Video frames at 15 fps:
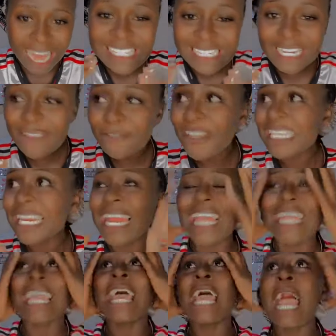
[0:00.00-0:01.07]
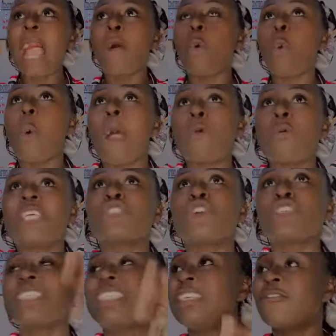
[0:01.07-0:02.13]
as a defender like were we
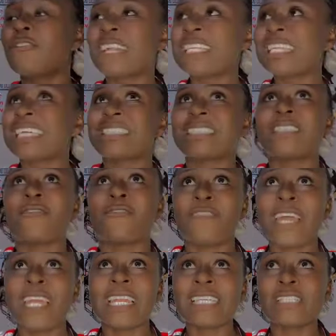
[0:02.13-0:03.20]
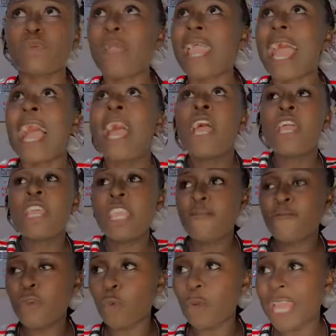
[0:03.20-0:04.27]
taught differently as defenders where
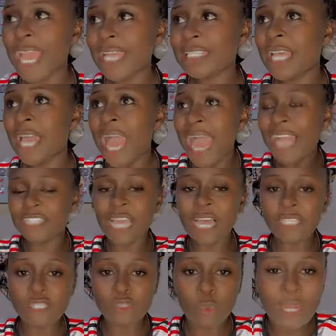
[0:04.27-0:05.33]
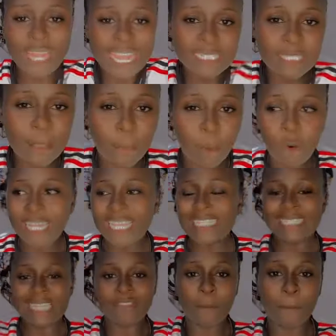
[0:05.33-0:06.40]
if you get a chance to get the ball
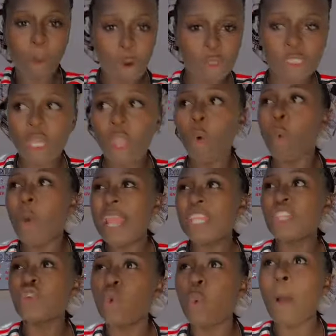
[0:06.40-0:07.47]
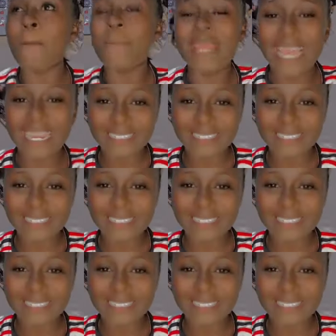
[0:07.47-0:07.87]
inside the box when you were being